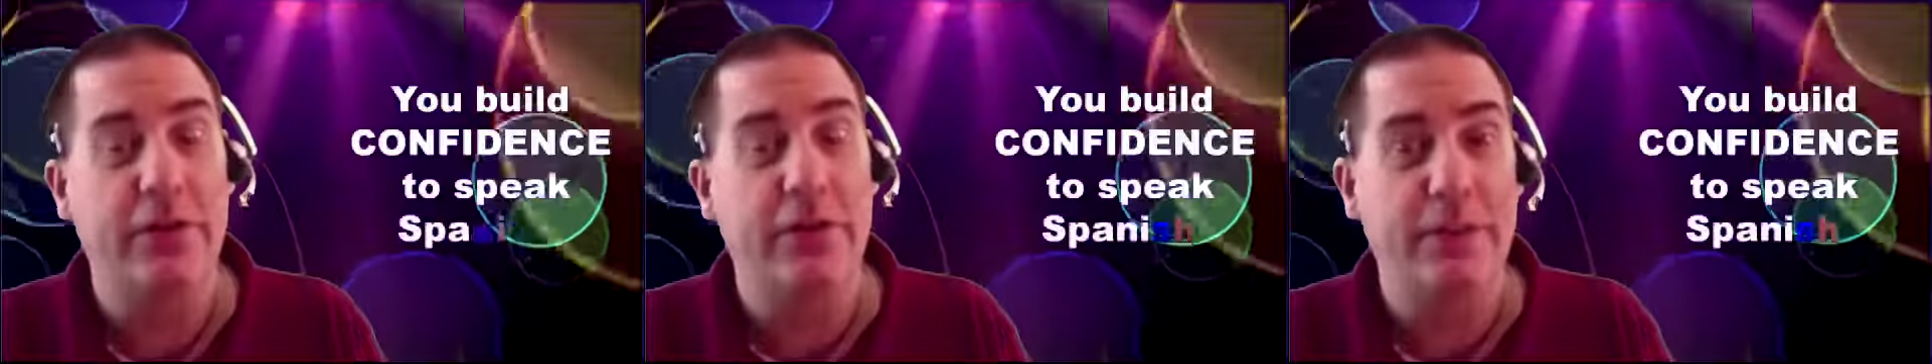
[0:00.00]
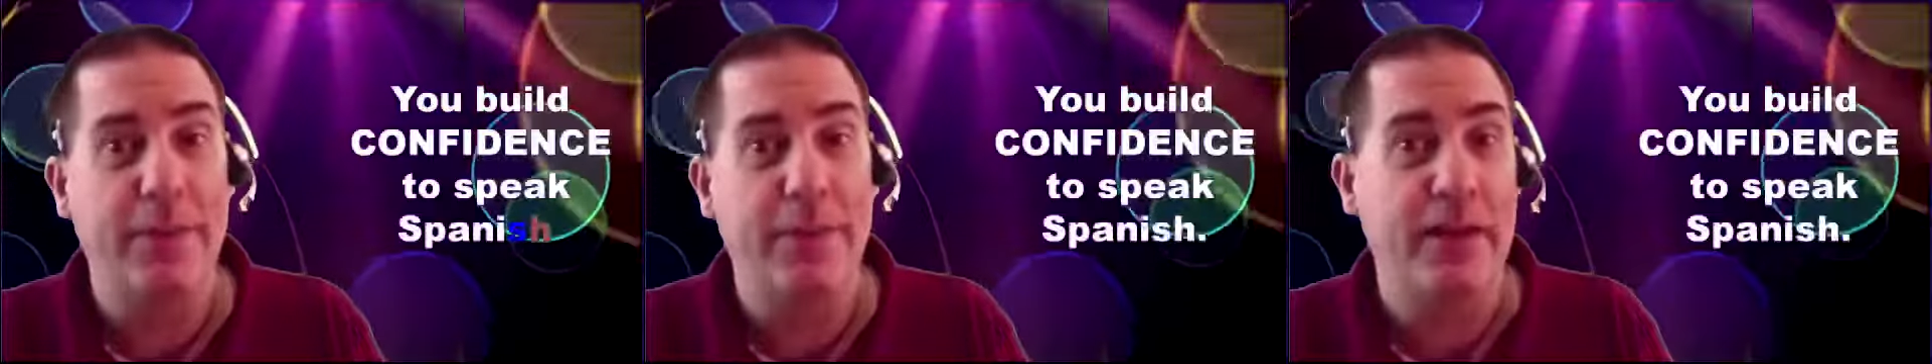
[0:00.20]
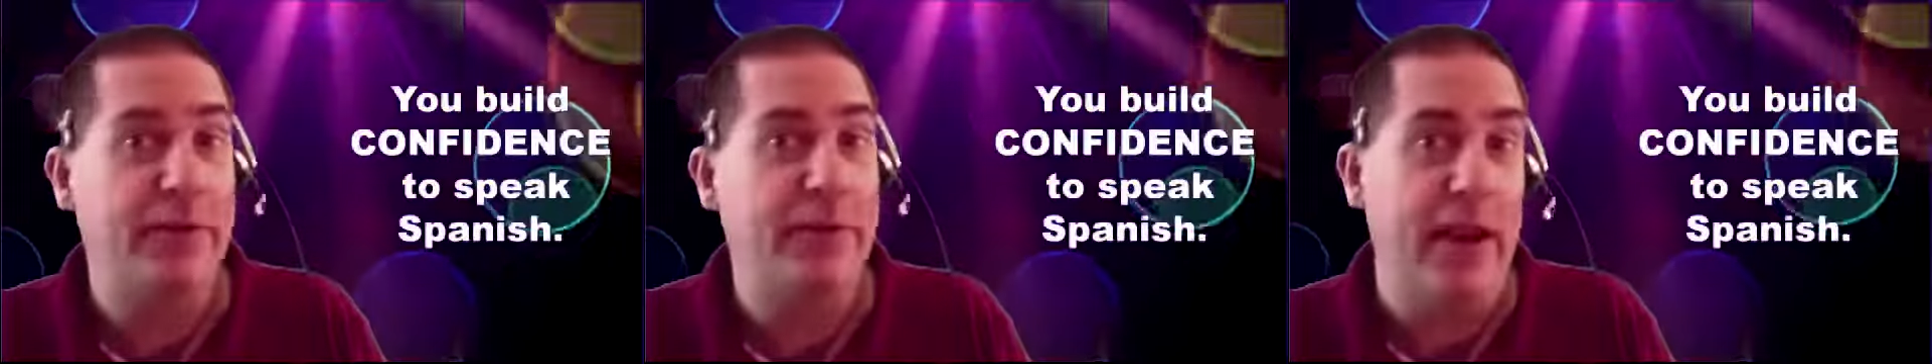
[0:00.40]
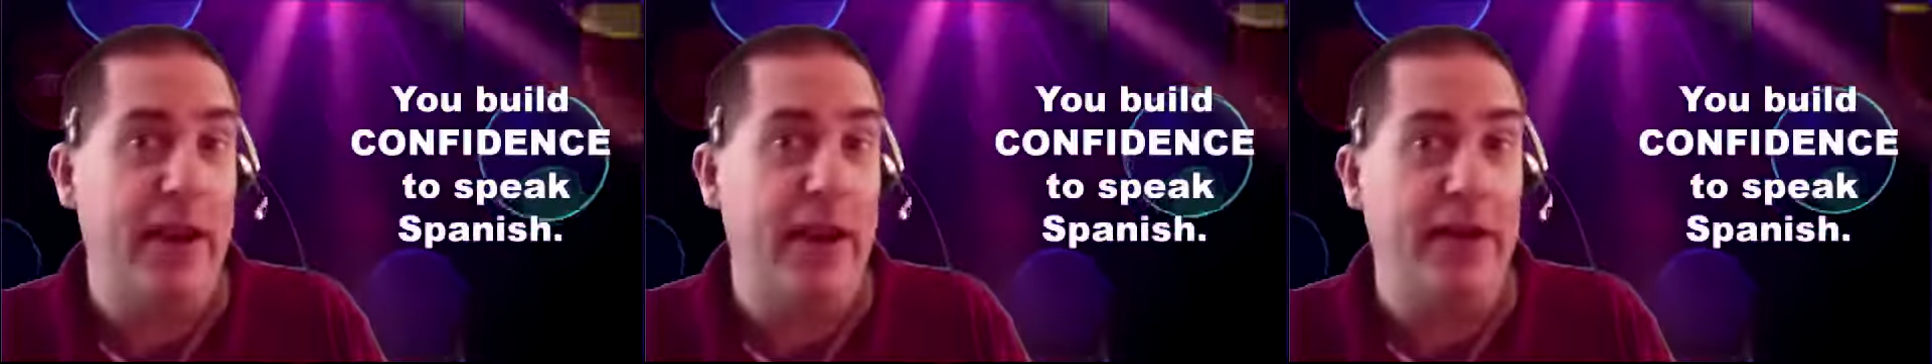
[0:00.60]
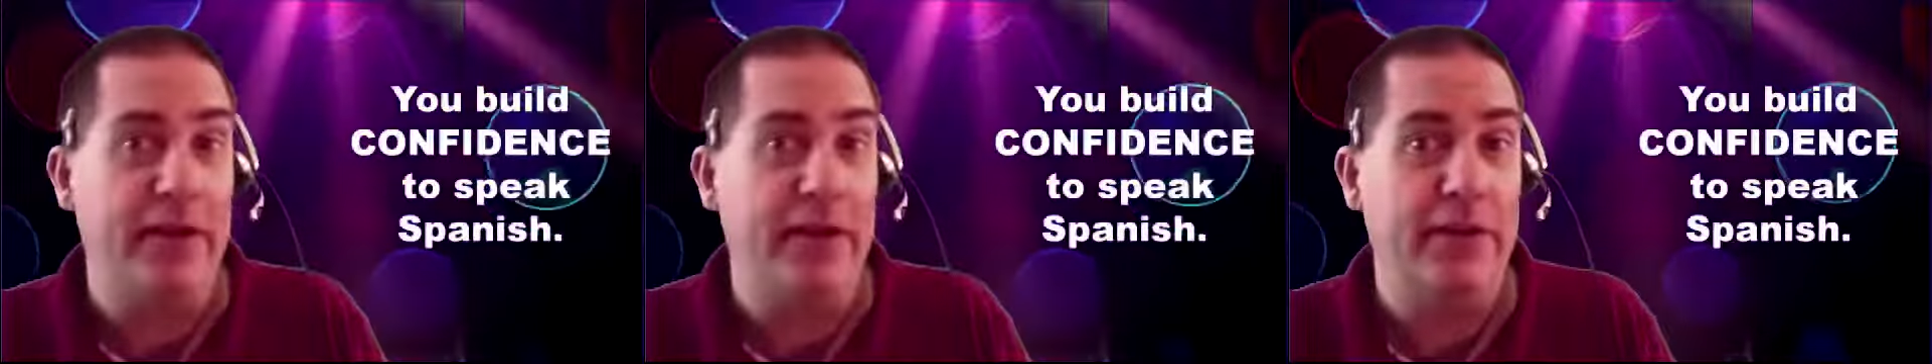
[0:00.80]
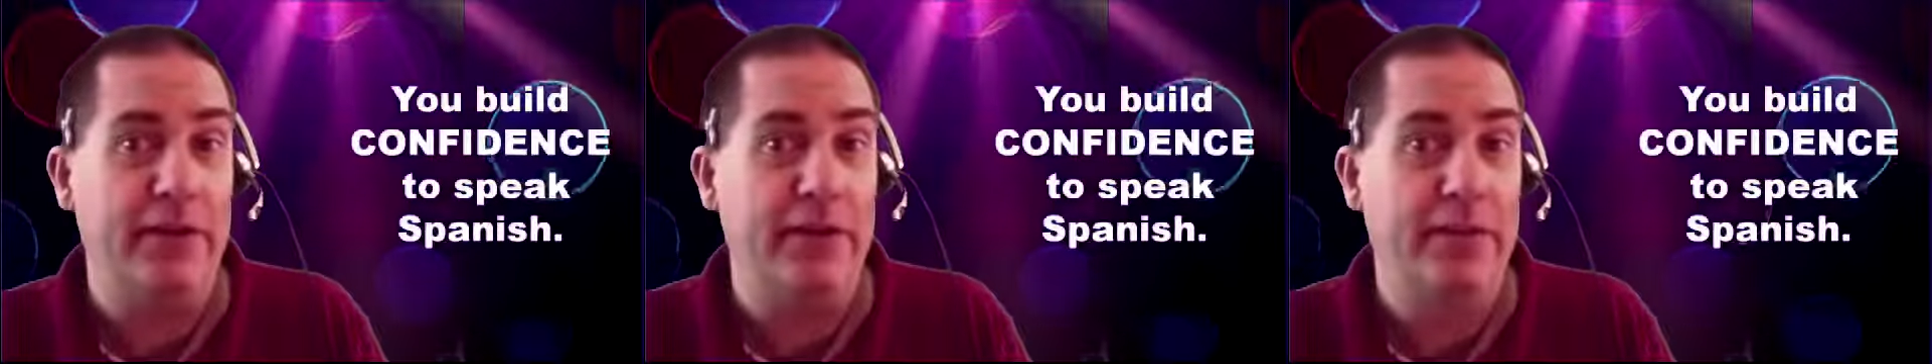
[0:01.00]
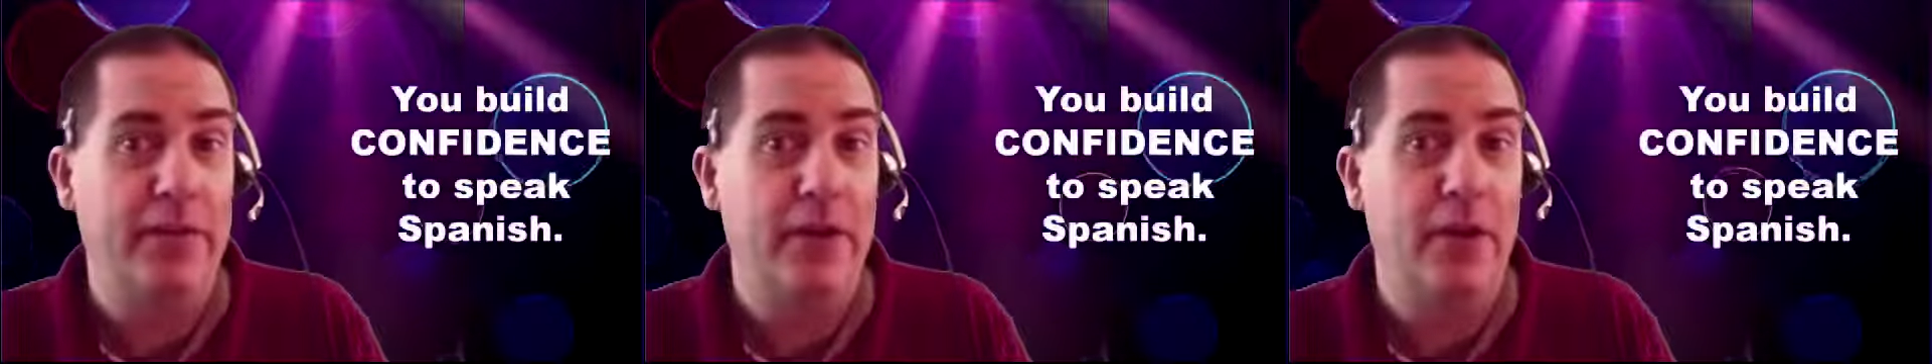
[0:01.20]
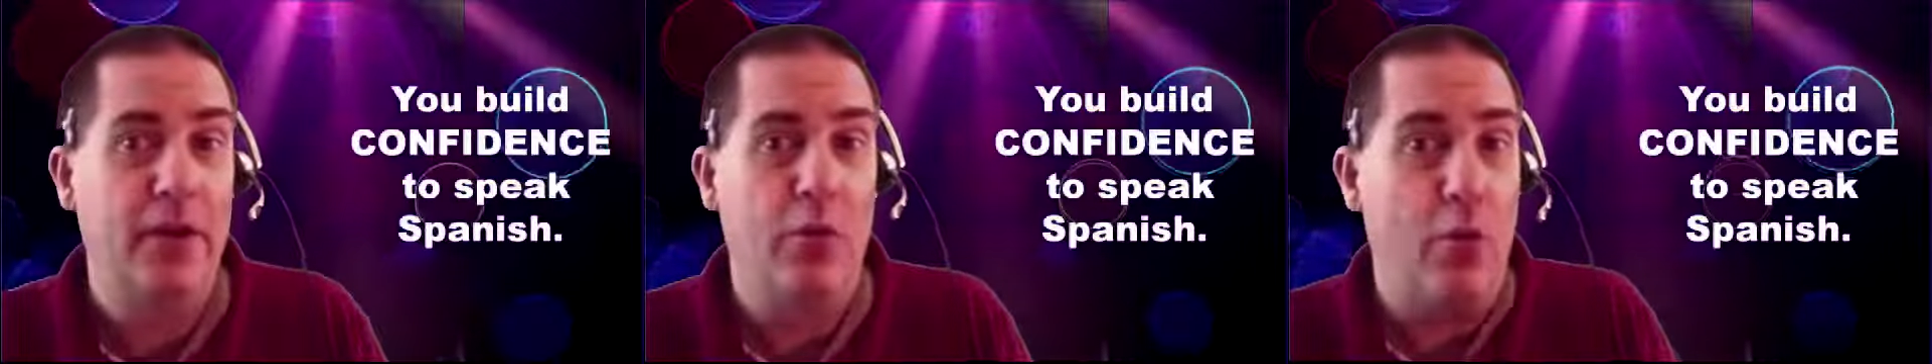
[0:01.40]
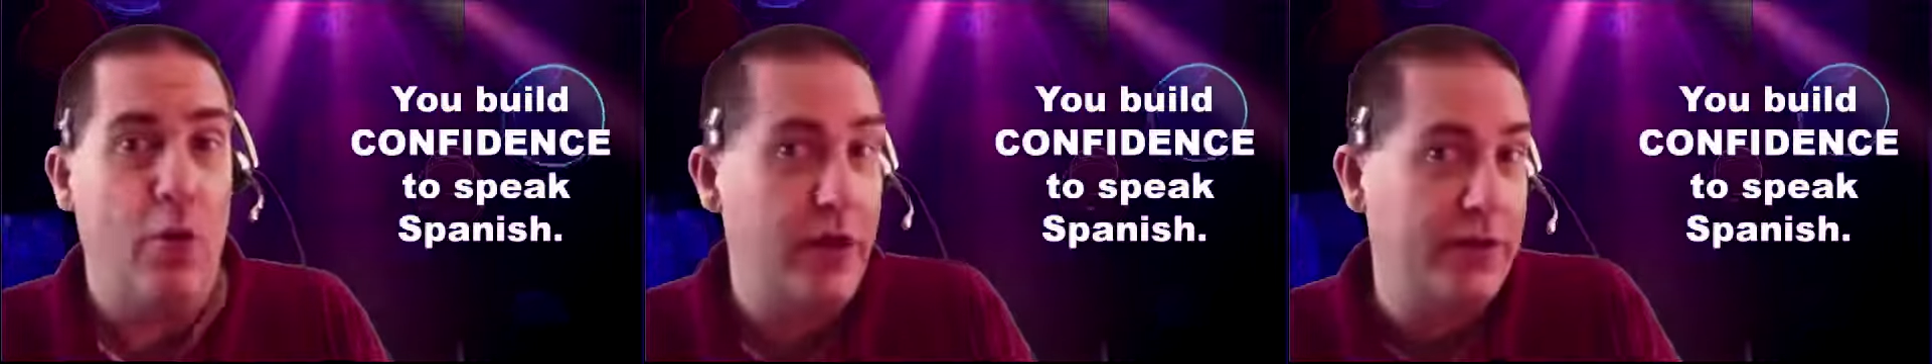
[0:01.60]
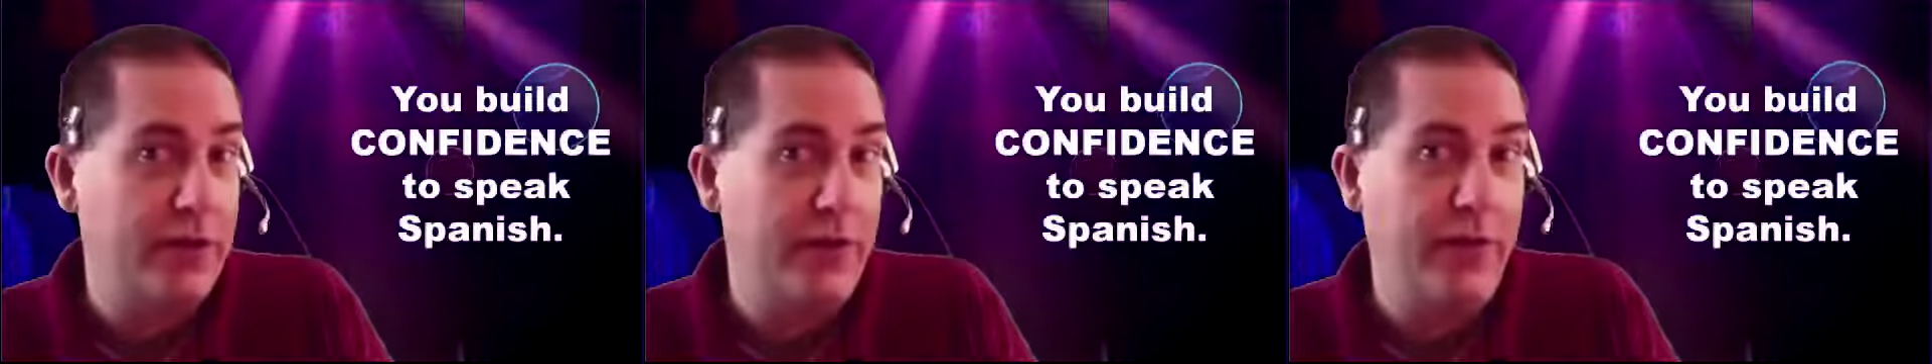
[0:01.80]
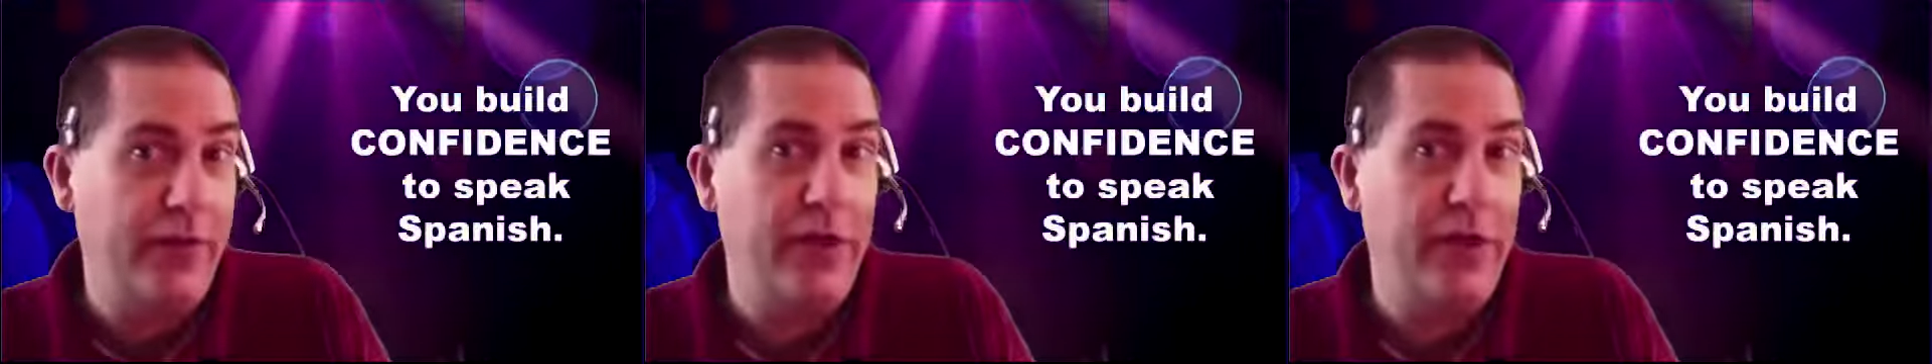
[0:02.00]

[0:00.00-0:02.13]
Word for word: to speak Spanish. Watch the